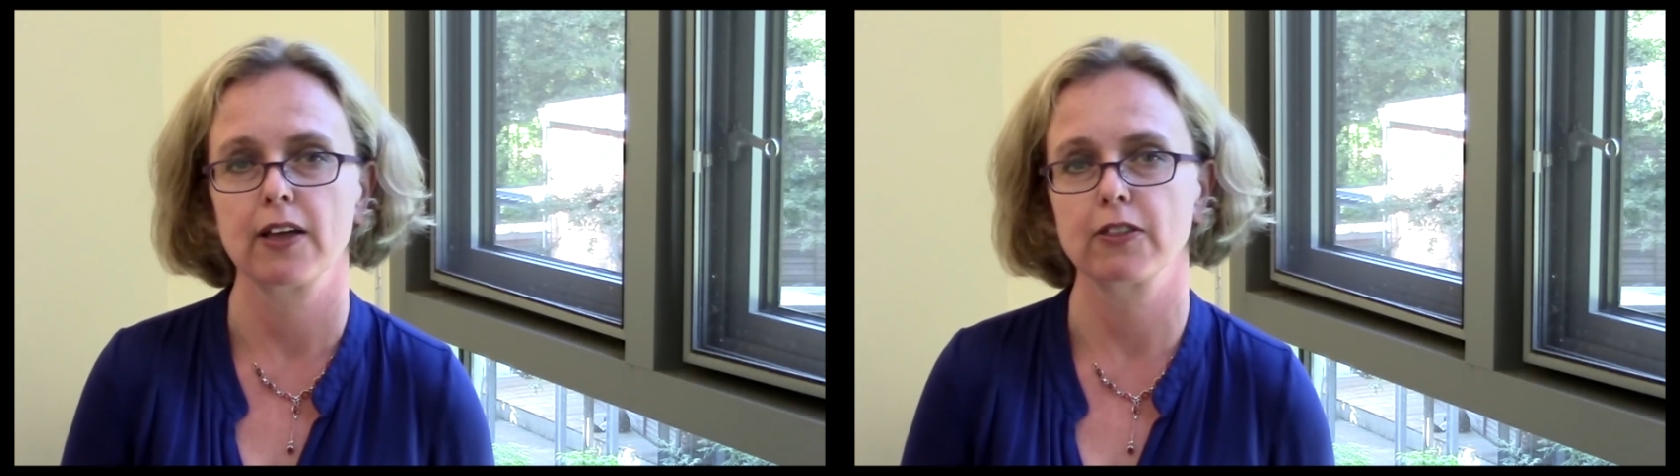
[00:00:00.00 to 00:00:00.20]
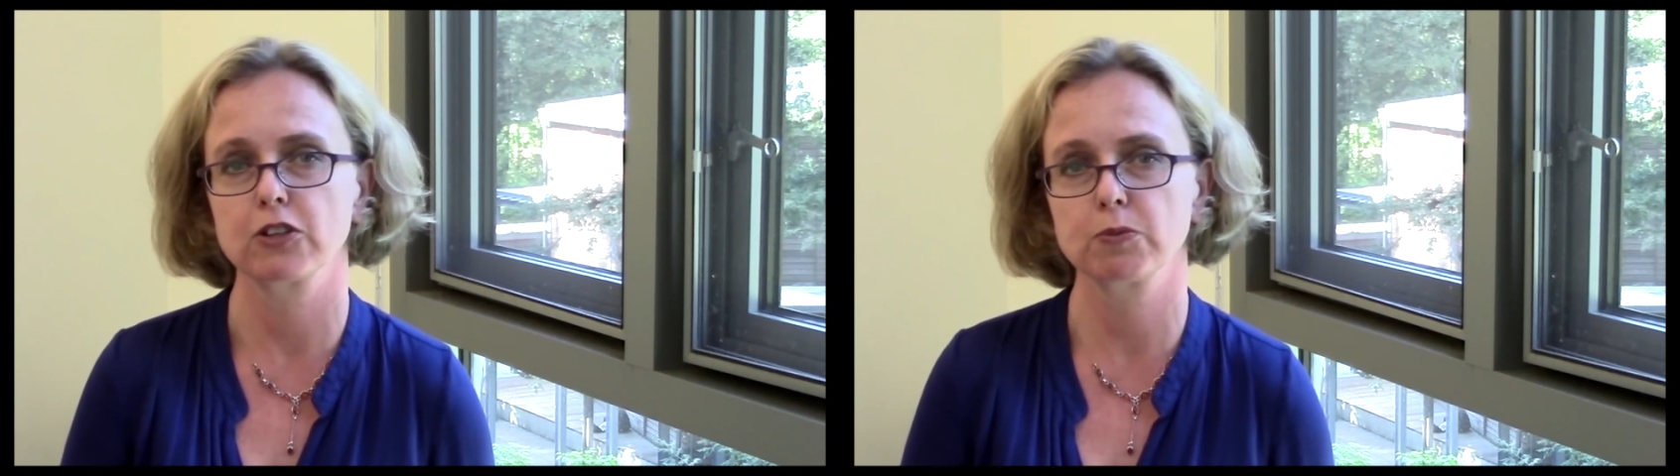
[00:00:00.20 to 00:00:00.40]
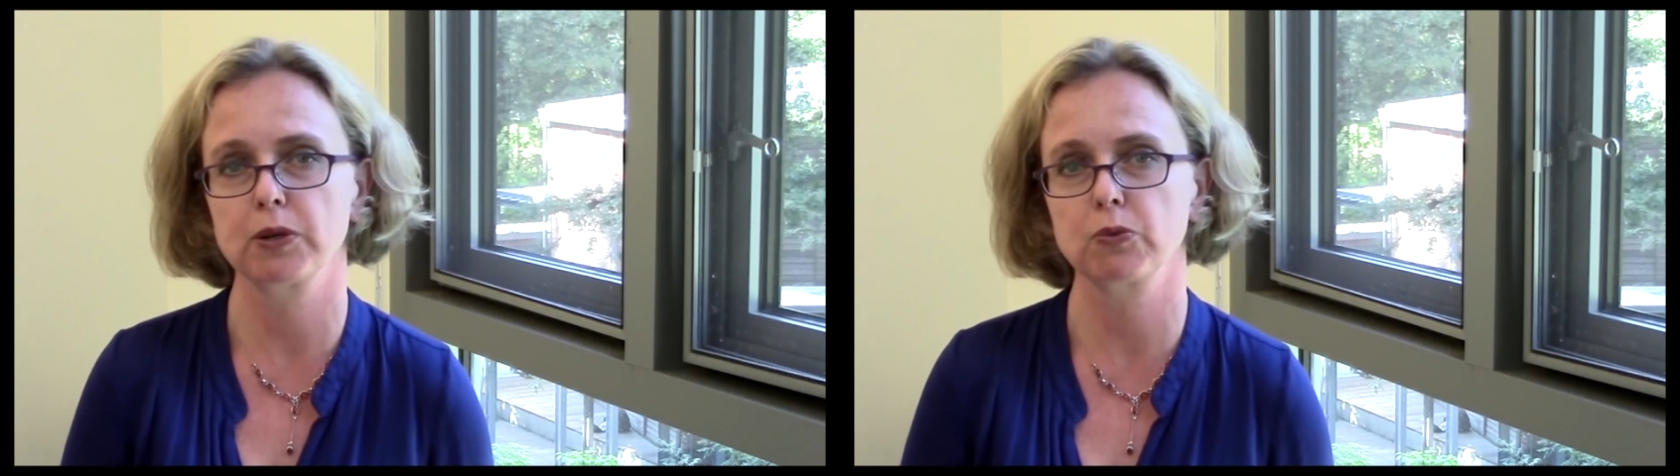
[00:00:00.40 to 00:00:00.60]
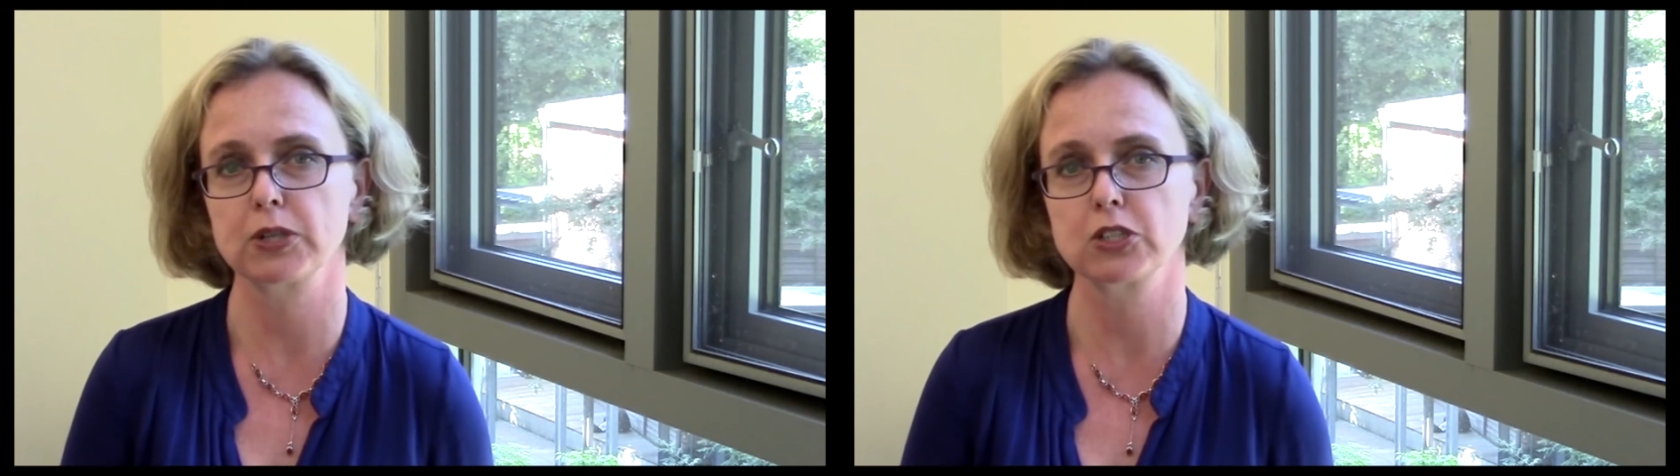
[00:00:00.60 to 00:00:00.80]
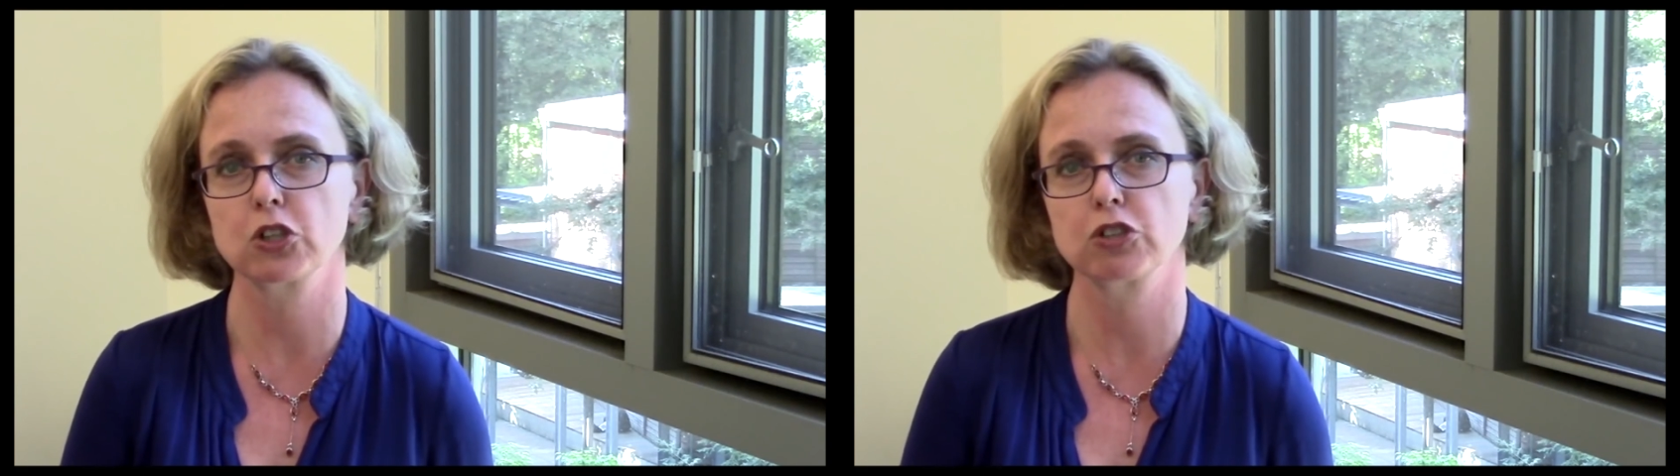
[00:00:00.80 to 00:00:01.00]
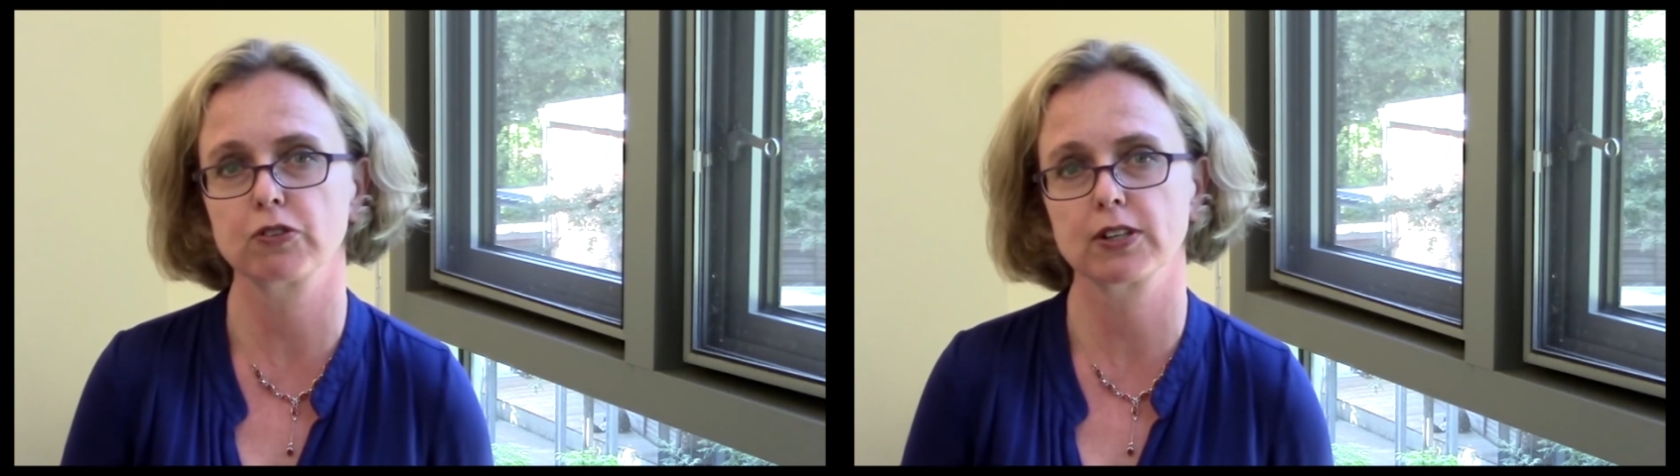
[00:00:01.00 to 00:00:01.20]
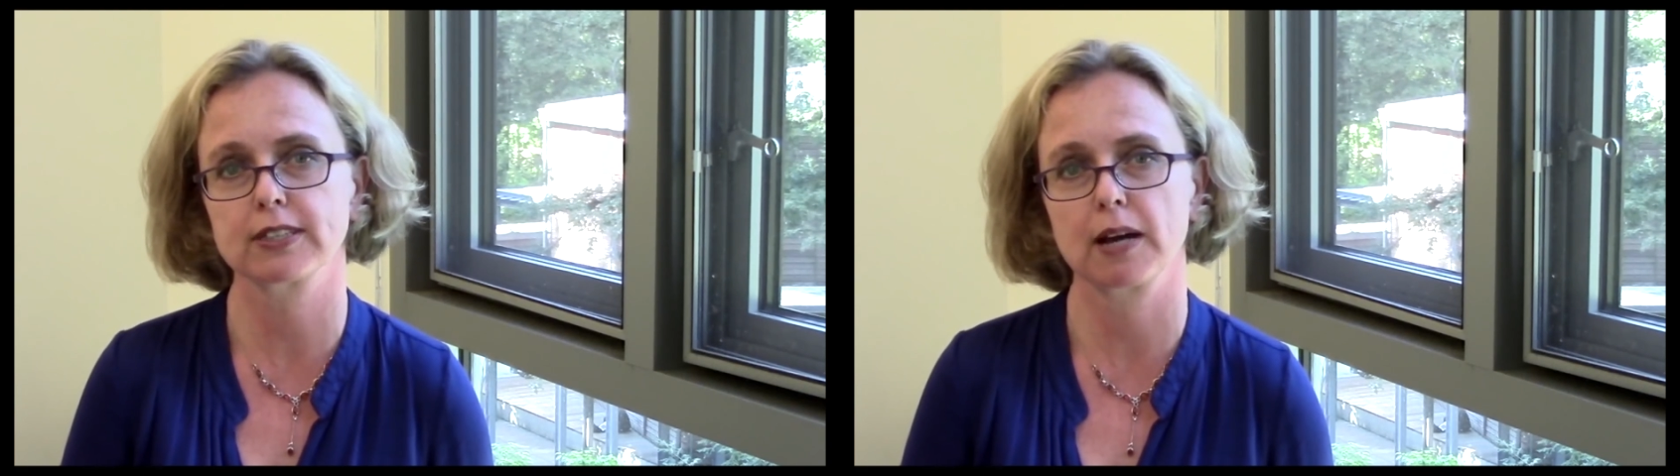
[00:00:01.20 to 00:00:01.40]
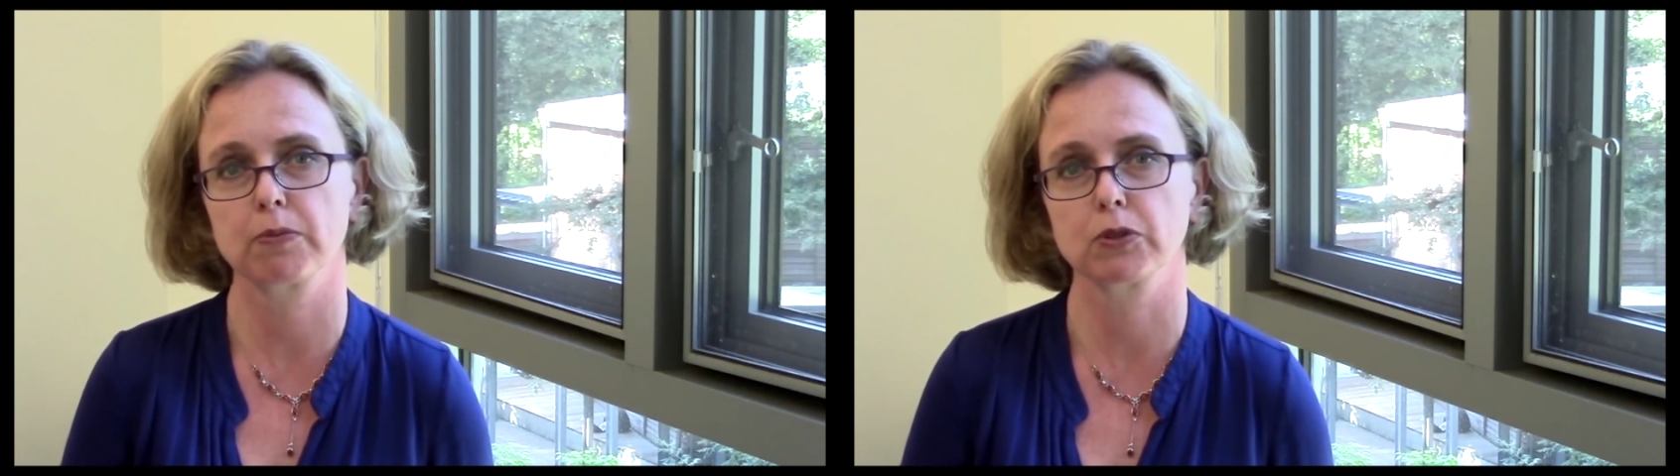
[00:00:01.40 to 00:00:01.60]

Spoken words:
There's been research, for example,